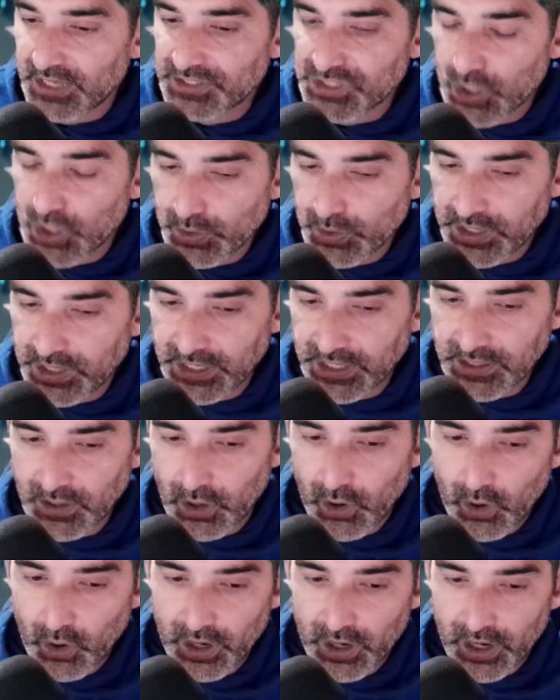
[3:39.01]
token
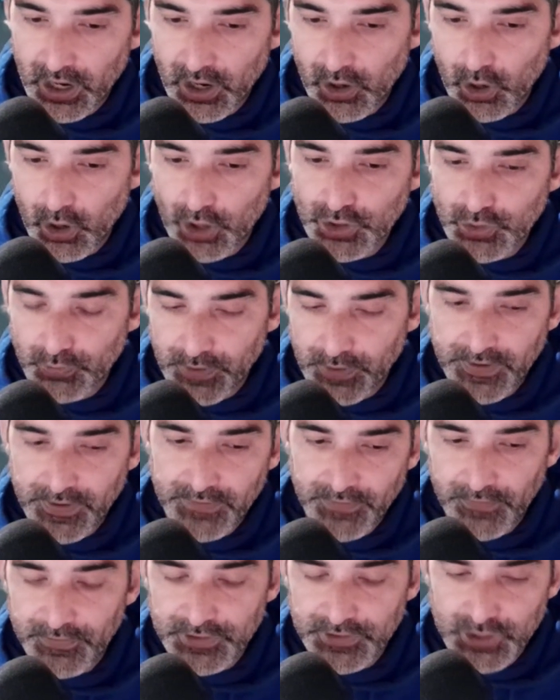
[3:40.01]
or
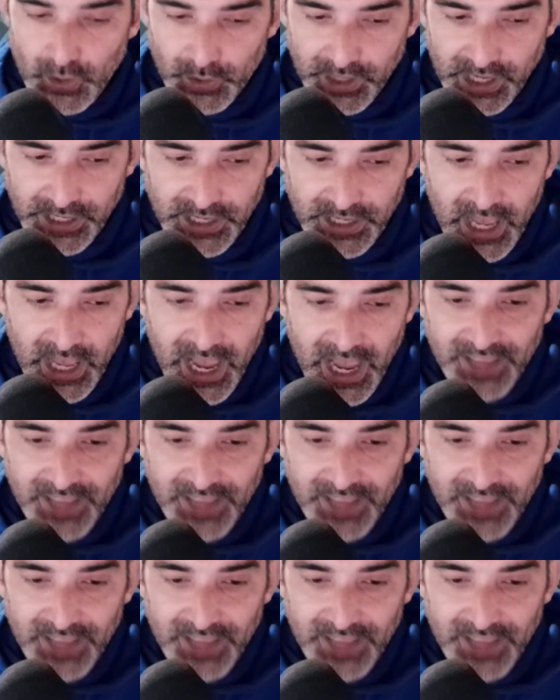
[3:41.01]
derivative of a token,